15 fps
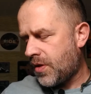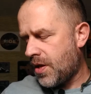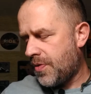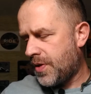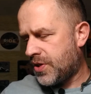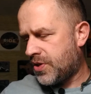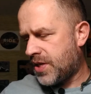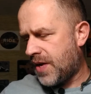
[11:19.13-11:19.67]

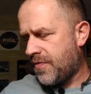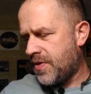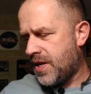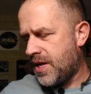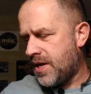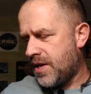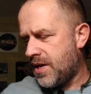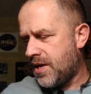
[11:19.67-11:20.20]
the
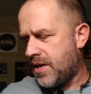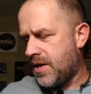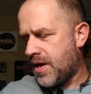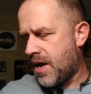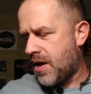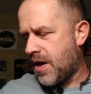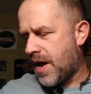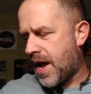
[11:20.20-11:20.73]

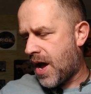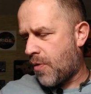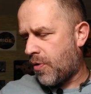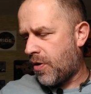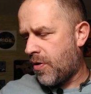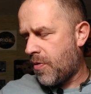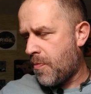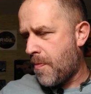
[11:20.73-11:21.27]

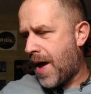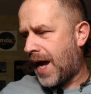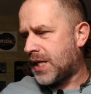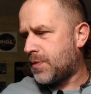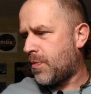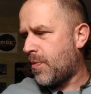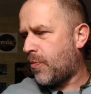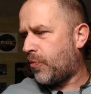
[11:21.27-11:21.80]
70-hour
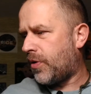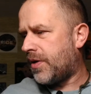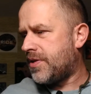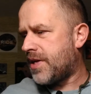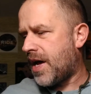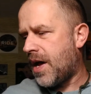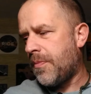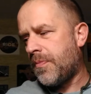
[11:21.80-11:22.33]
maximum
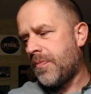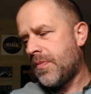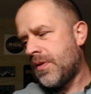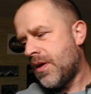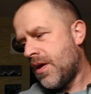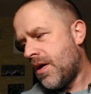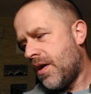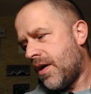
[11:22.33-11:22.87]
runtime.
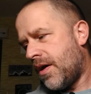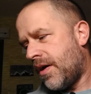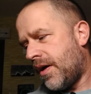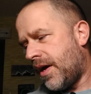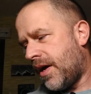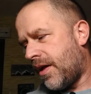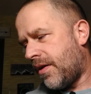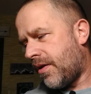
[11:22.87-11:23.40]

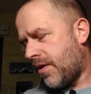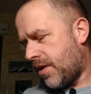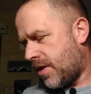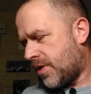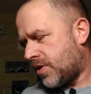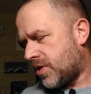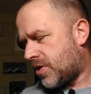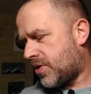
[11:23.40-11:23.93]
And it
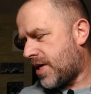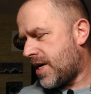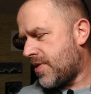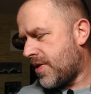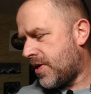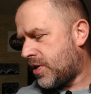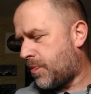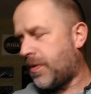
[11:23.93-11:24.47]
doesn't say
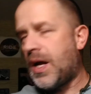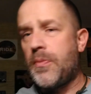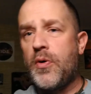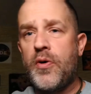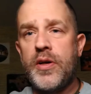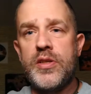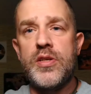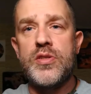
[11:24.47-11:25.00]
this, but I'm
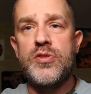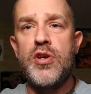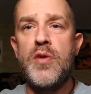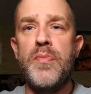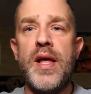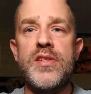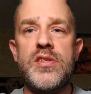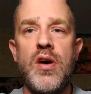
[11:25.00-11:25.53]
going to assume
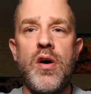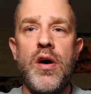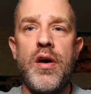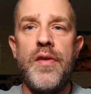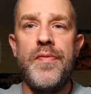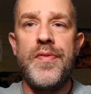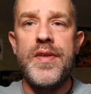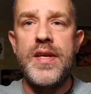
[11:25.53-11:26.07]
that's
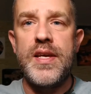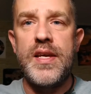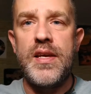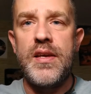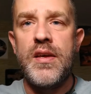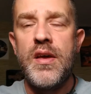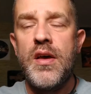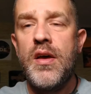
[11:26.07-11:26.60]
on
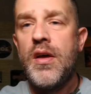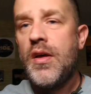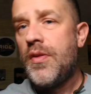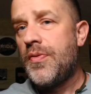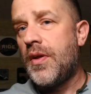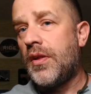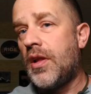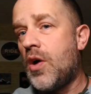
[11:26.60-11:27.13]
the
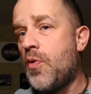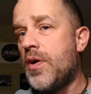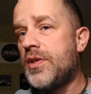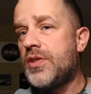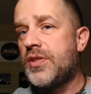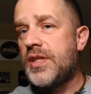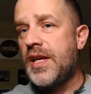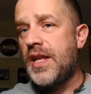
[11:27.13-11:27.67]

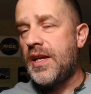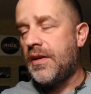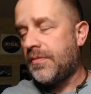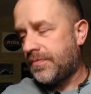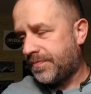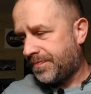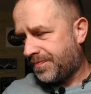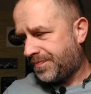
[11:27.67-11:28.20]
lowest setting
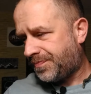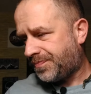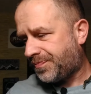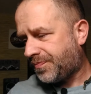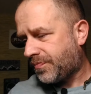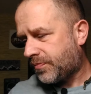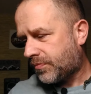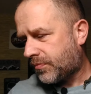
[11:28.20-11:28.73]

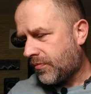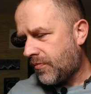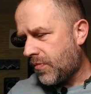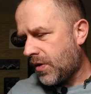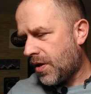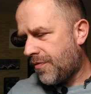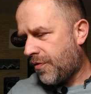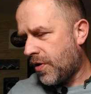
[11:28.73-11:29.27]

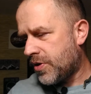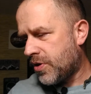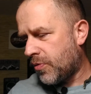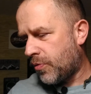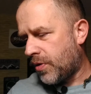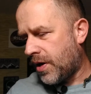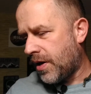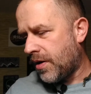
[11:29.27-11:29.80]
for it to
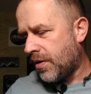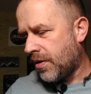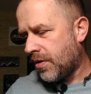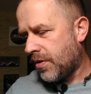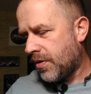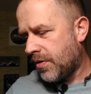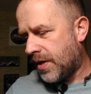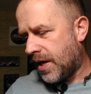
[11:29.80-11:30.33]
run
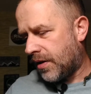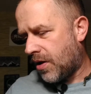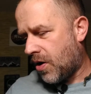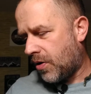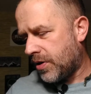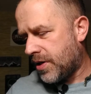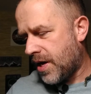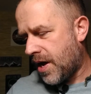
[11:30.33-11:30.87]
that
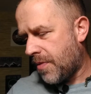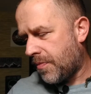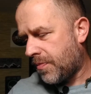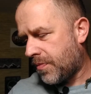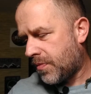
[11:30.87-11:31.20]
long time.